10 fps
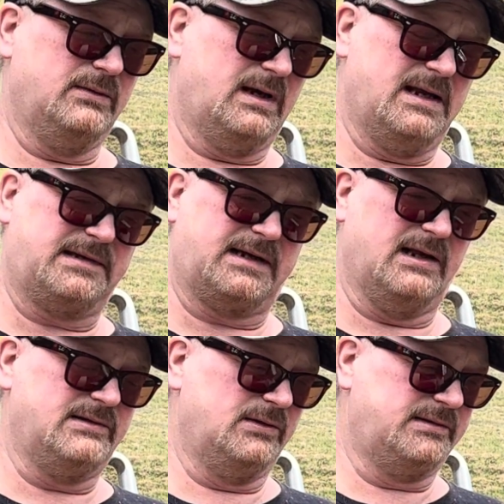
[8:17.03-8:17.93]
had
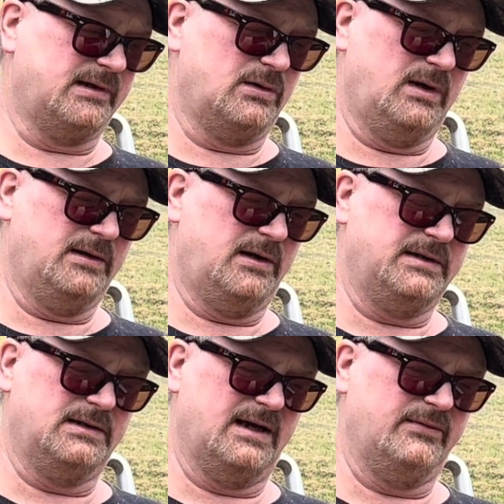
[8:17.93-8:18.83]
scheduled to go in on the
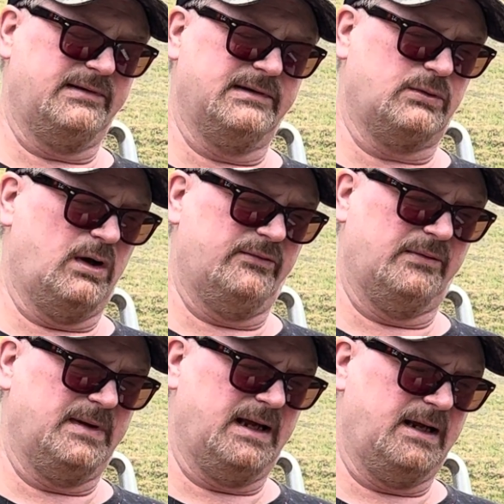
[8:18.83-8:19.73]
11th and 12th of
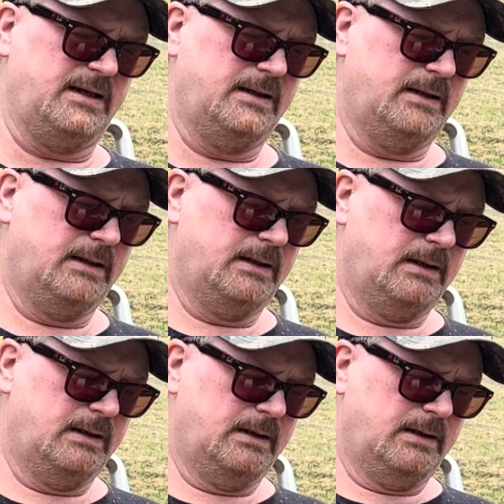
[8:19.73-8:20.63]
May,
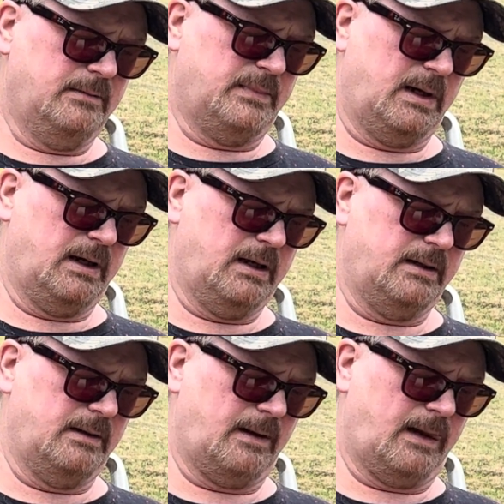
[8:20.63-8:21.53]
but
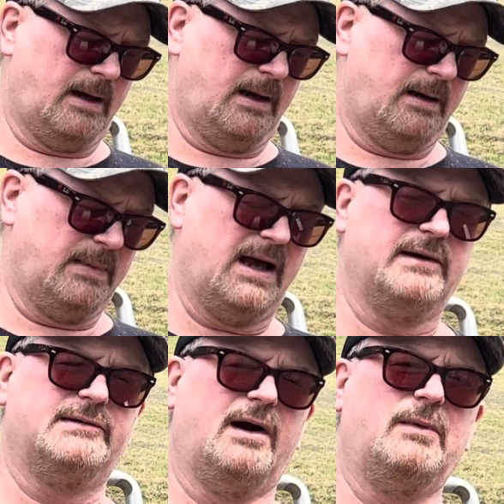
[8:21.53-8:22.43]
I'm out
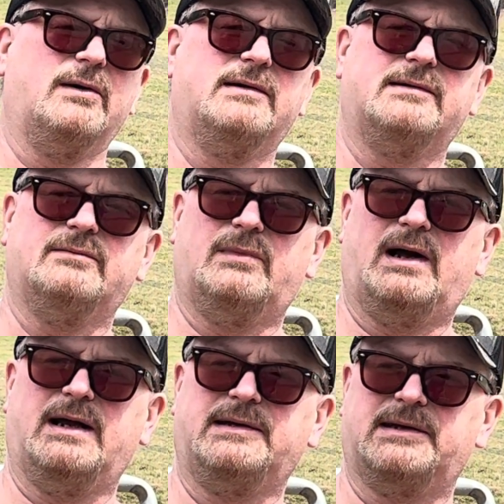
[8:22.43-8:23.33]
of drummers.
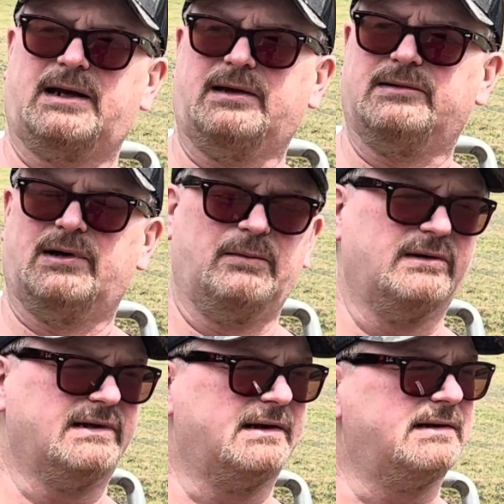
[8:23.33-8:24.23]
My second drummer,
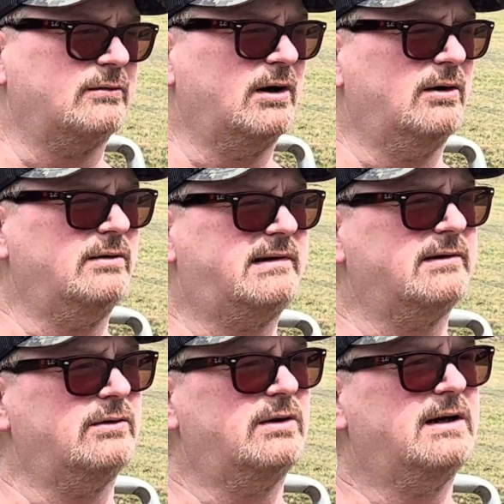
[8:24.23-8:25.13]
Jesse Rhodes, who